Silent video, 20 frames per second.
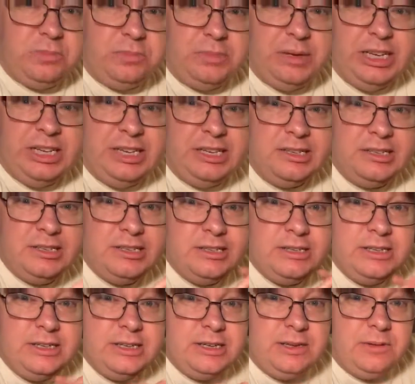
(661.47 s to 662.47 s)
me
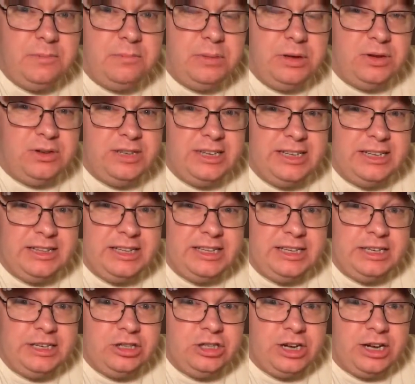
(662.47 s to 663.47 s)
building
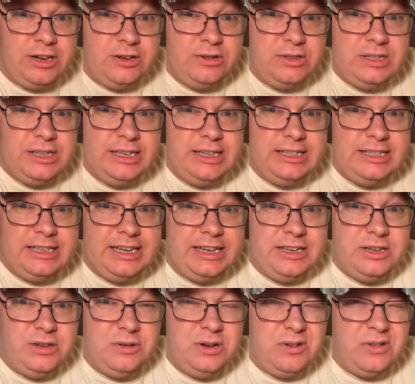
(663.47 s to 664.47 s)
the Ninjago City
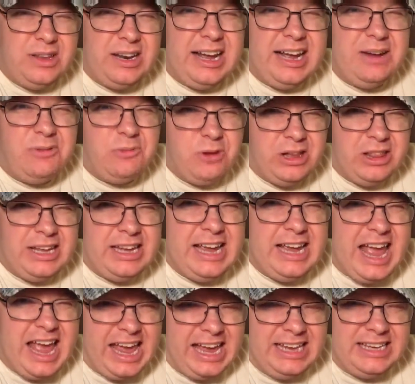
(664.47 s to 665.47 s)
set, you know that I really
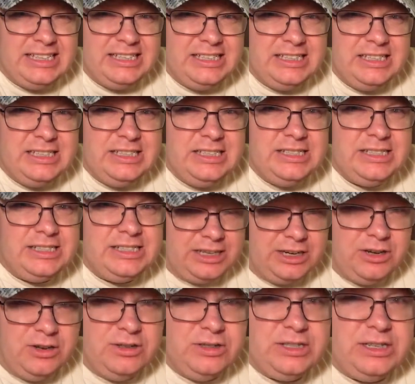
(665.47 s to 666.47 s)
hate
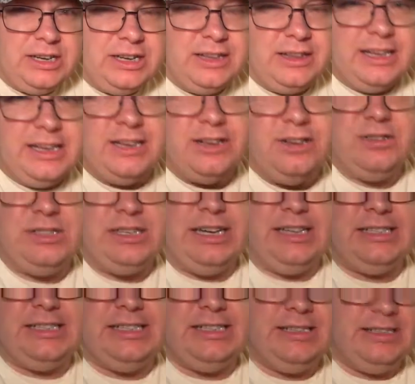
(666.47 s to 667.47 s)
stickers on Lego sets.